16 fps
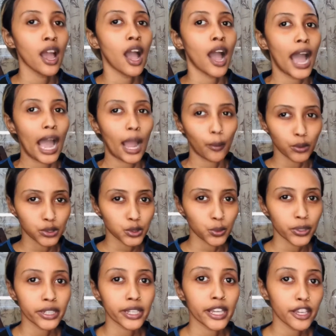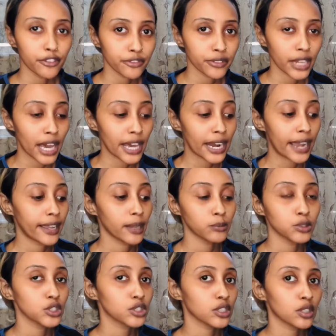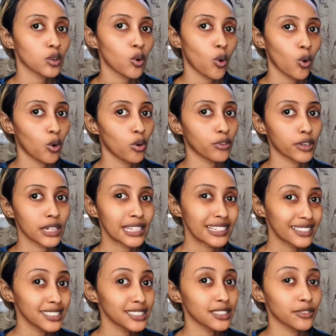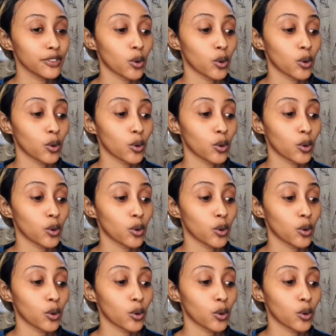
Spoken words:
I will do it. If not, I am just going to go over a list of the